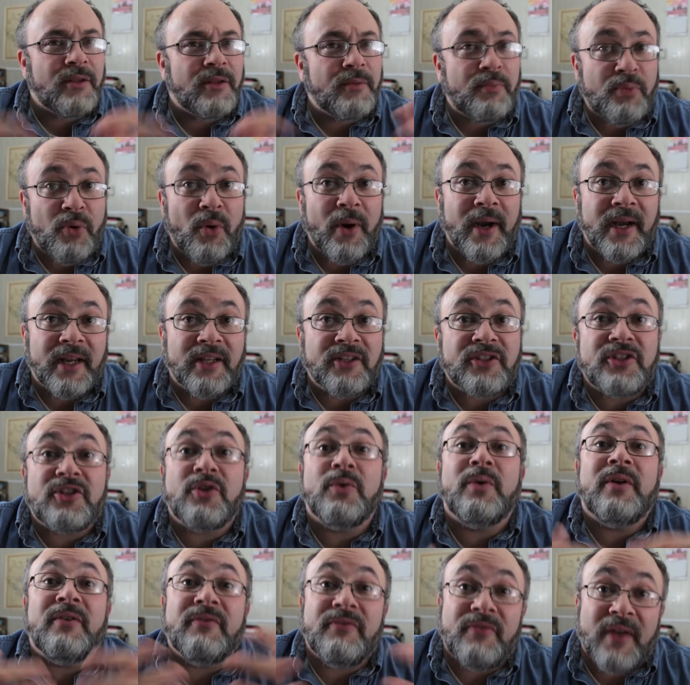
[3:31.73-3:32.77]
The point is
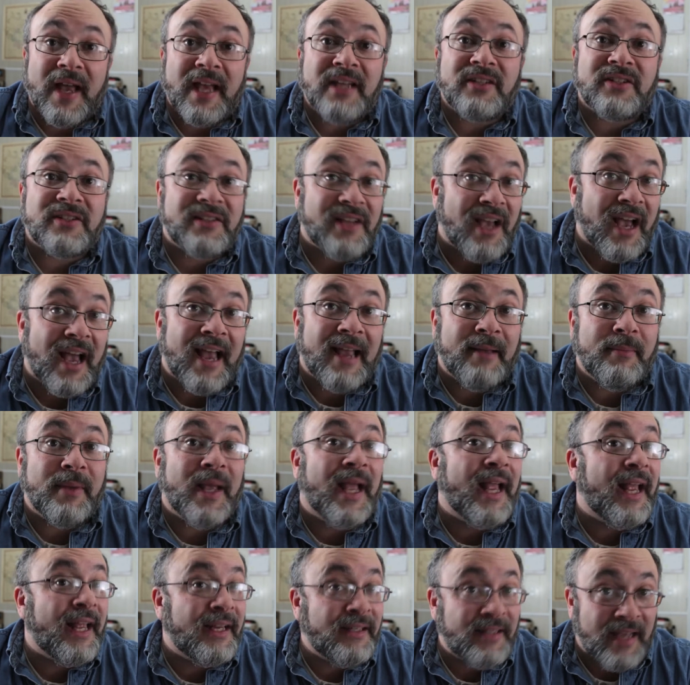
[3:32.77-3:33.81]
to invest time
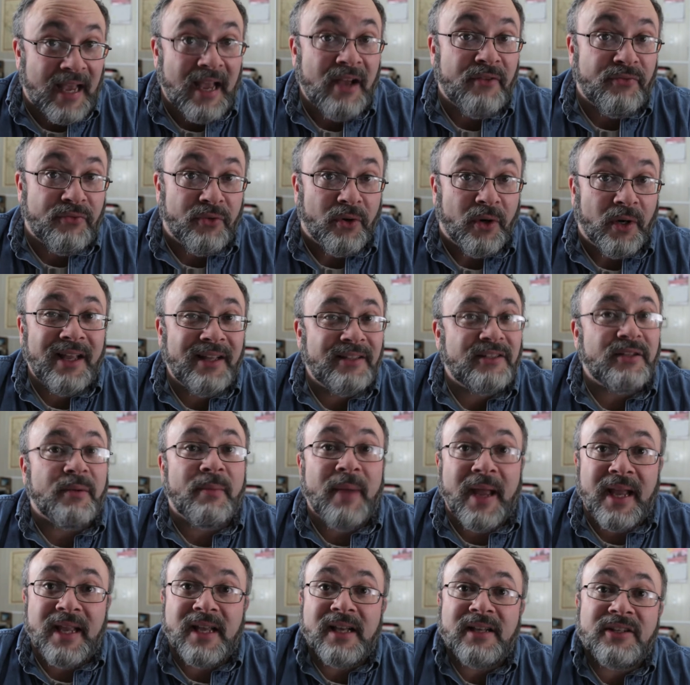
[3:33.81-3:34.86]
and effort into
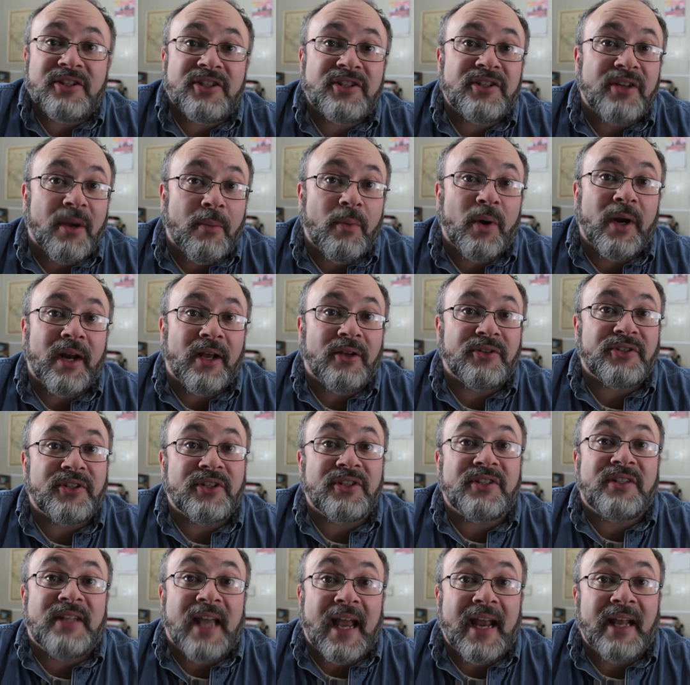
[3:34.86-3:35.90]
making someone
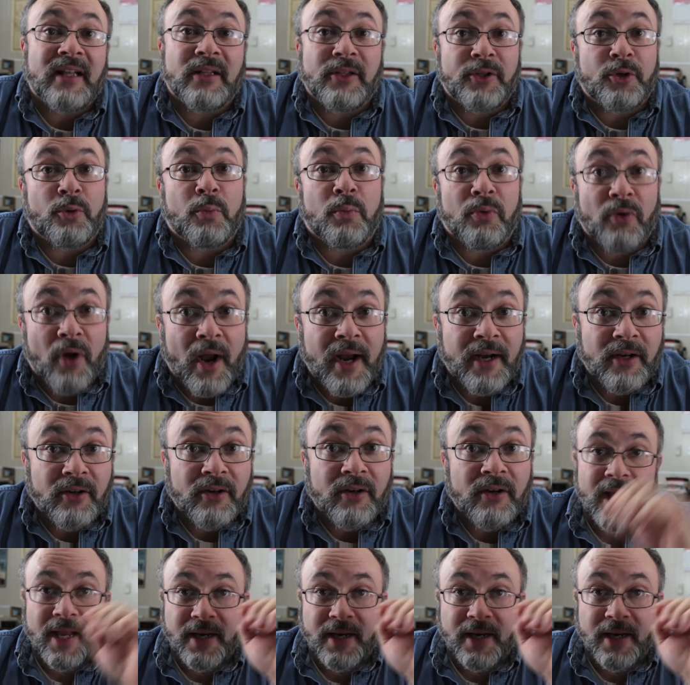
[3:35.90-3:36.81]
else's day a little brighter.